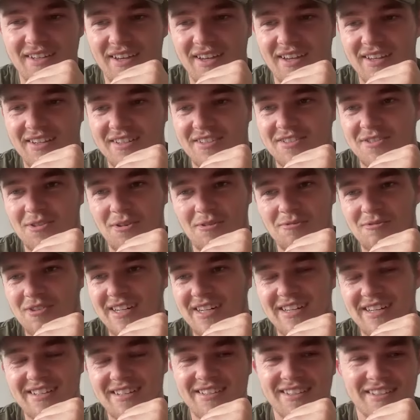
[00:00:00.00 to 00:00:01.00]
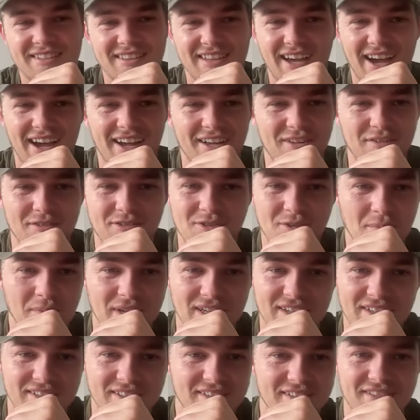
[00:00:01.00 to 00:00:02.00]
It's not really that to me.
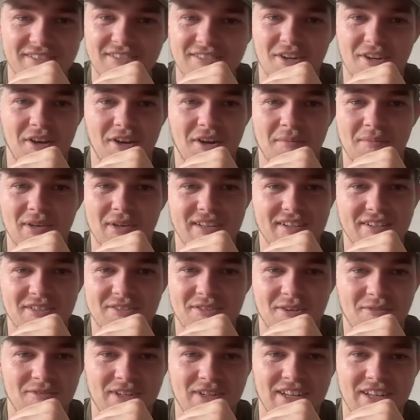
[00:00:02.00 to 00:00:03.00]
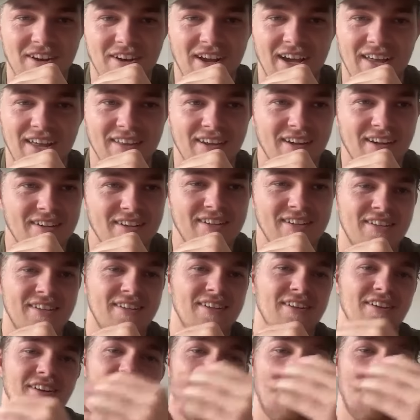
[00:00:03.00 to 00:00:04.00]
Do you know what I mean? It's not really like that.
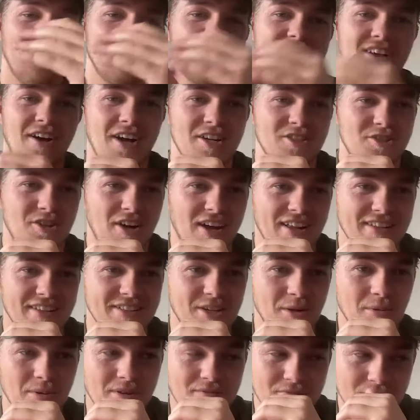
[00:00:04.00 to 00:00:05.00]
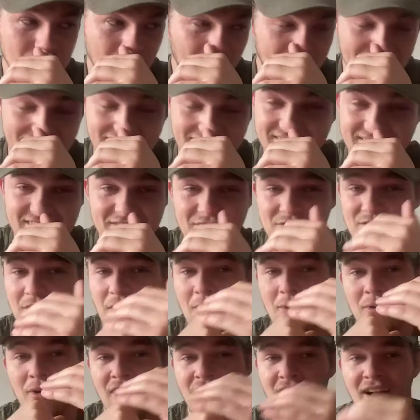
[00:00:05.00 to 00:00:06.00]
Like I, I try and tell everyone, and this is no
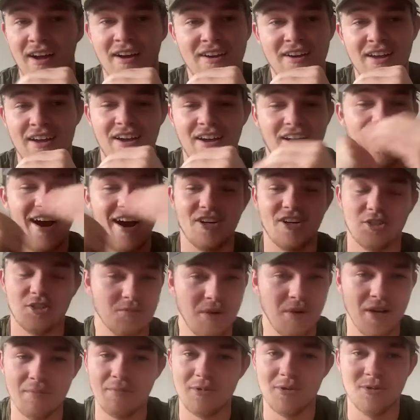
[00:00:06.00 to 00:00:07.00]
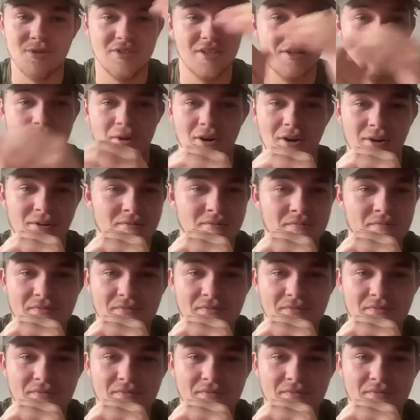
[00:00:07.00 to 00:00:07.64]
lie. I just make music, bro.